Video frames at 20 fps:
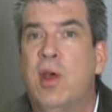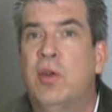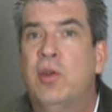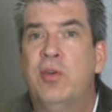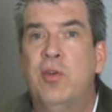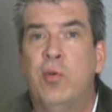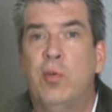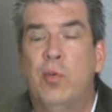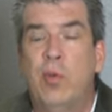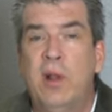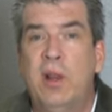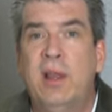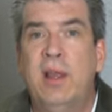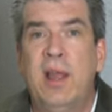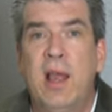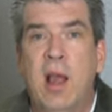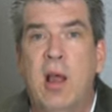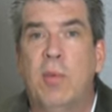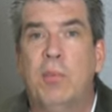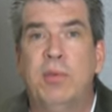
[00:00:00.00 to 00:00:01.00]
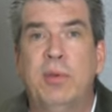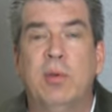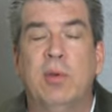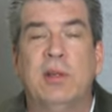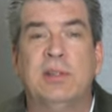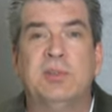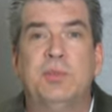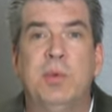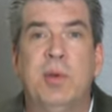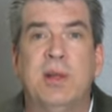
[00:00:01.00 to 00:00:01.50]
to really help you
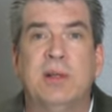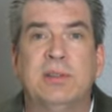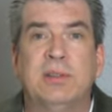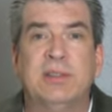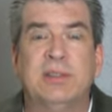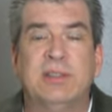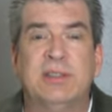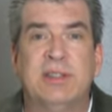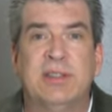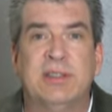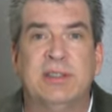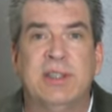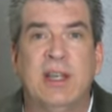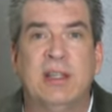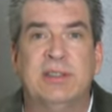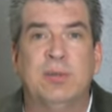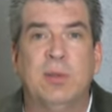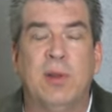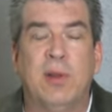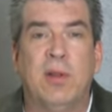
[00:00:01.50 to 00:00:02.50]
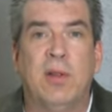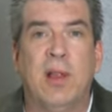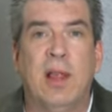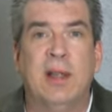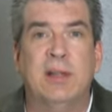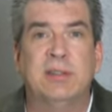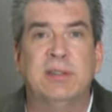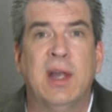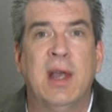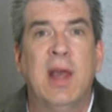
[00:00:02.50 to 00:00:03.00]
experience success with your
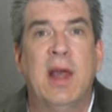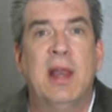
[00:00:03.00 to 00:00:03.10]
clients.